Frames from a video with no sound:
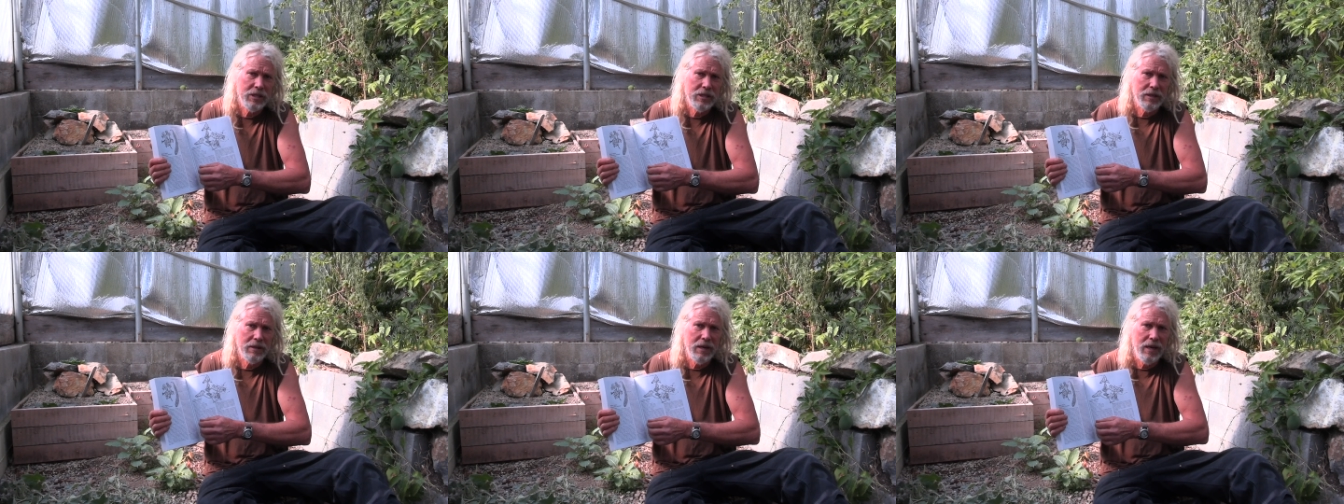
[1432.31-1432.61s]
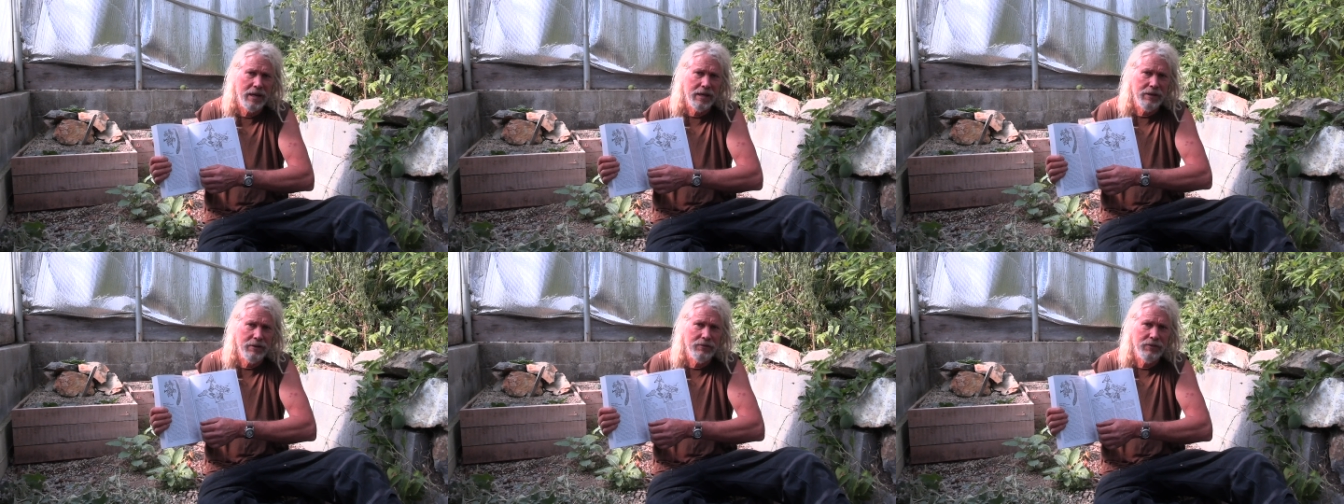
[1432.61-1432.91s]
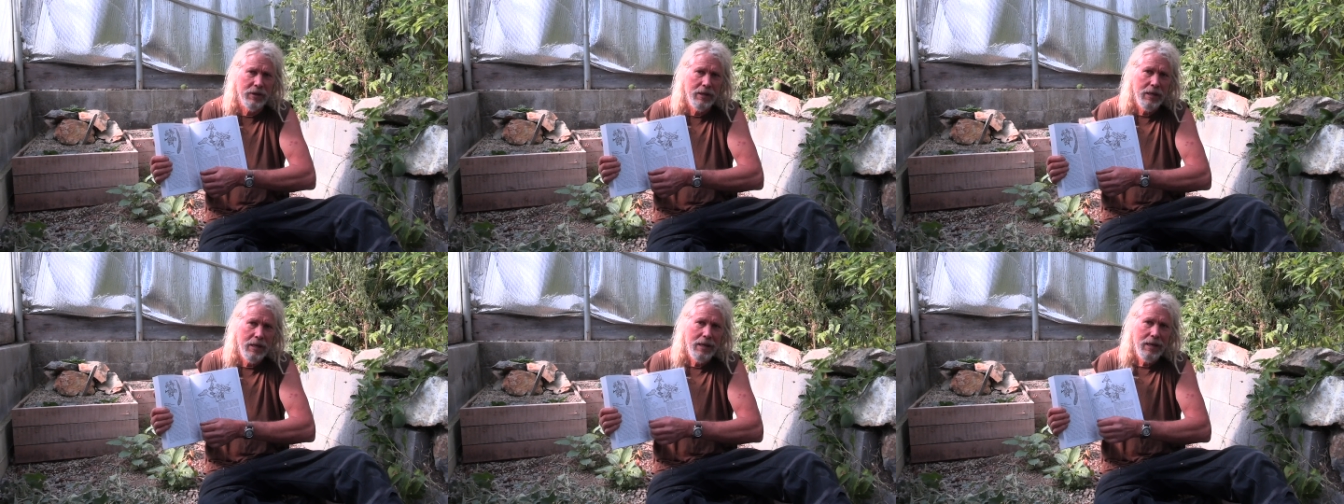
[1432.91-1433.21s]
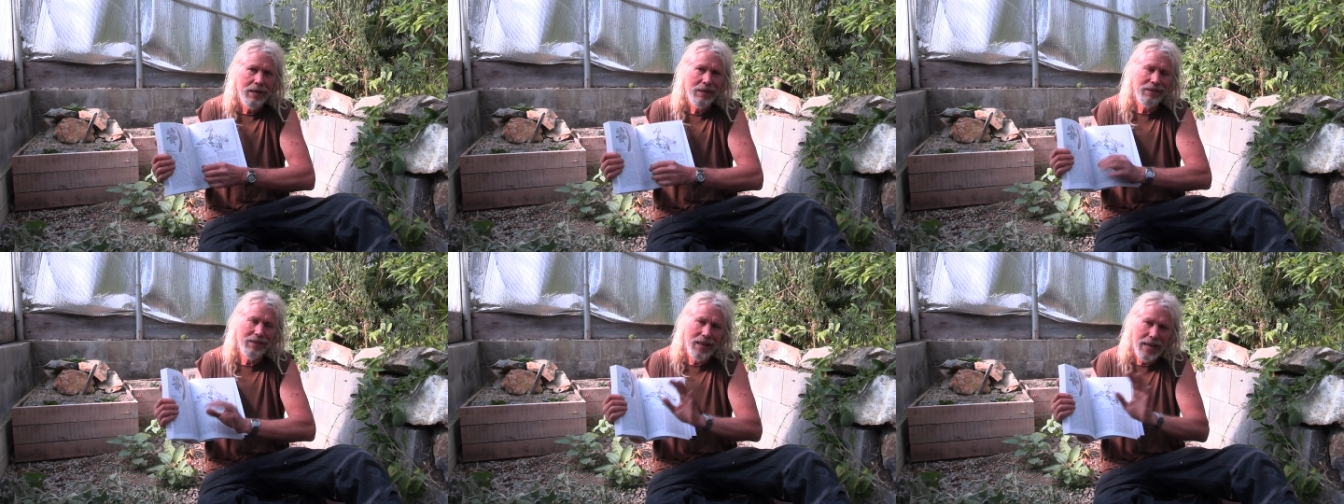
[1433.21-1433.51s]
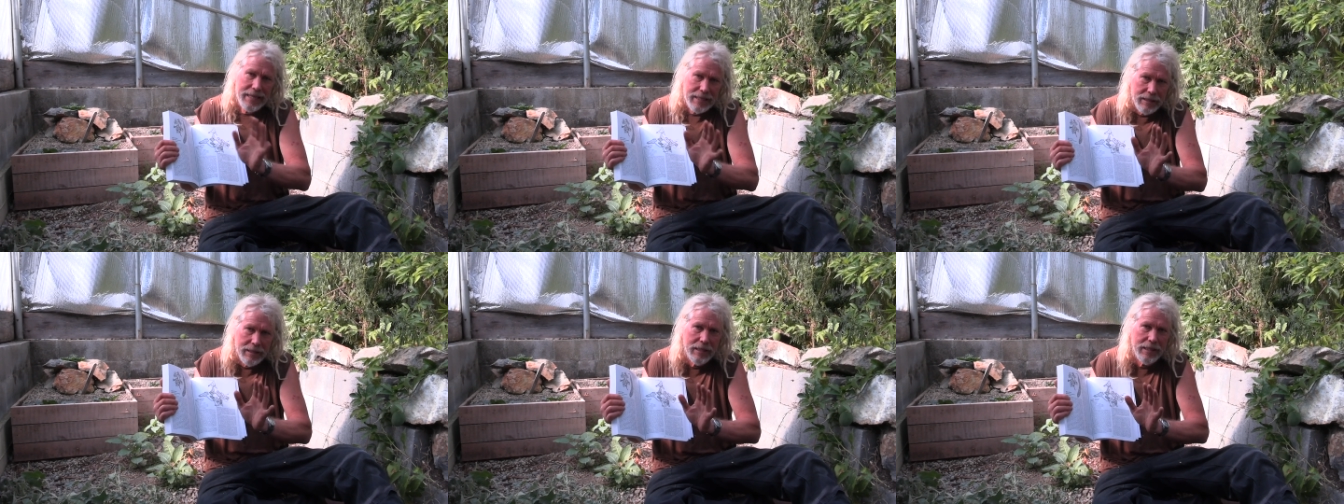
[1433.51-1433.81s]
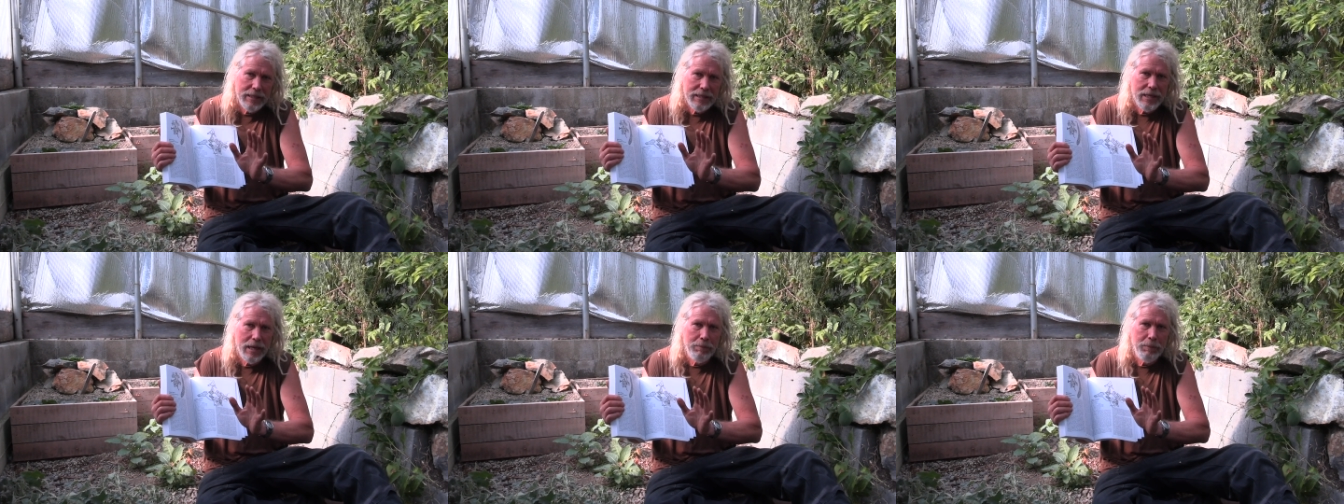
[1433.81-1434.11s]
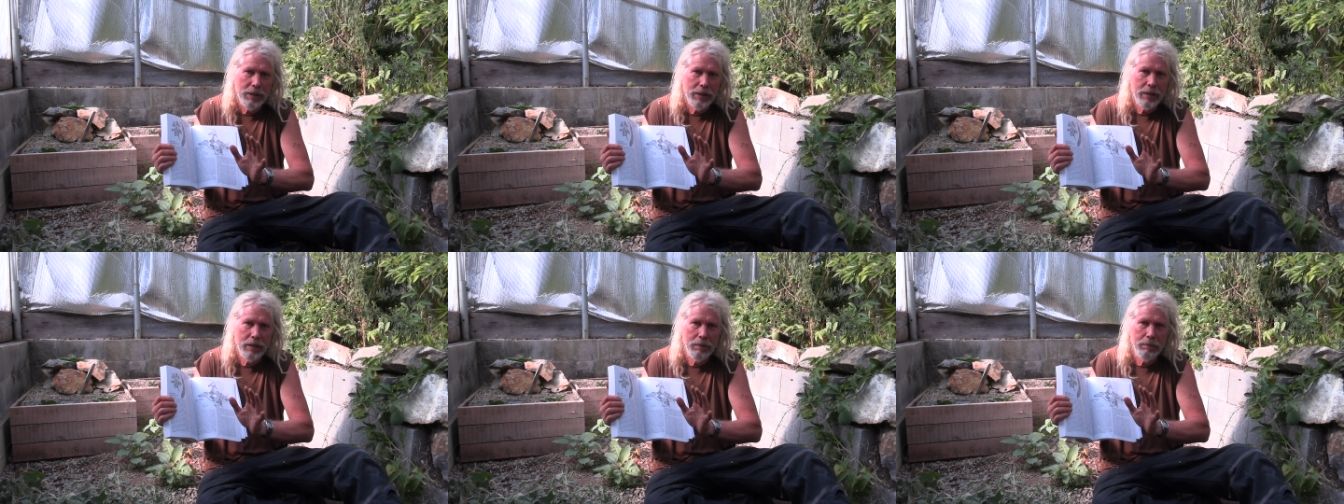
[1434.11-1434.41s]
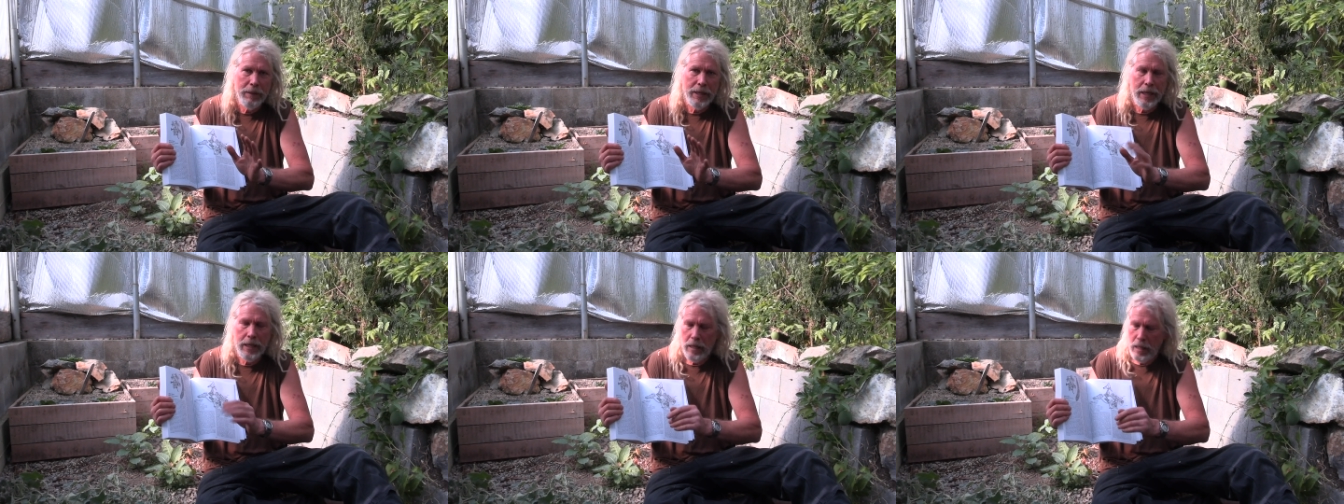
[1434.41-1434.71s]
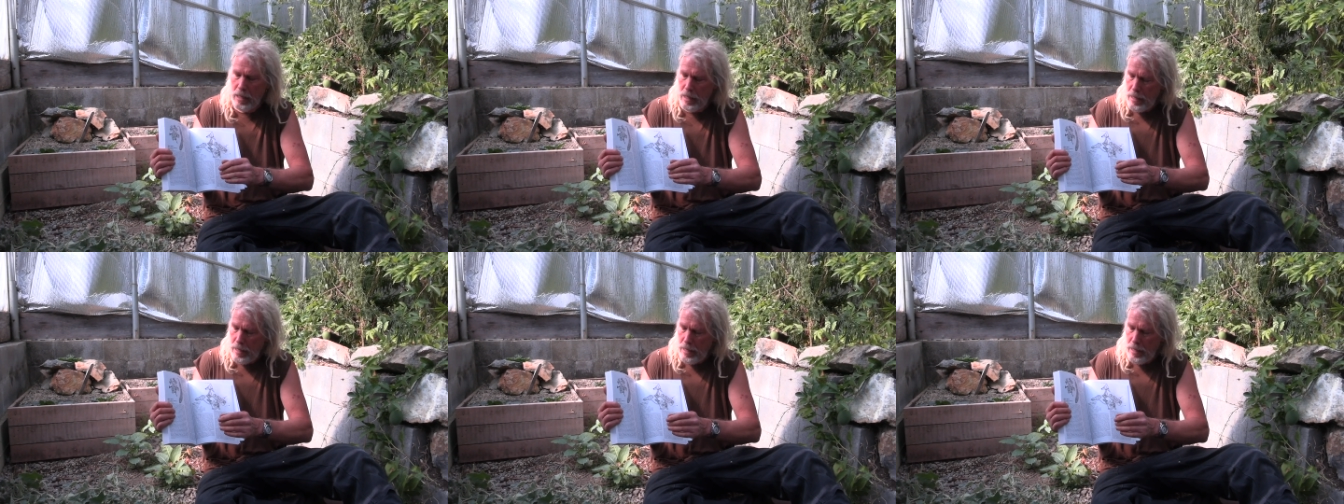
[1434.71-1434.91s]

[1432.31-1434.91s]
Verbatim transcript: to kind of lighten things up a little bit.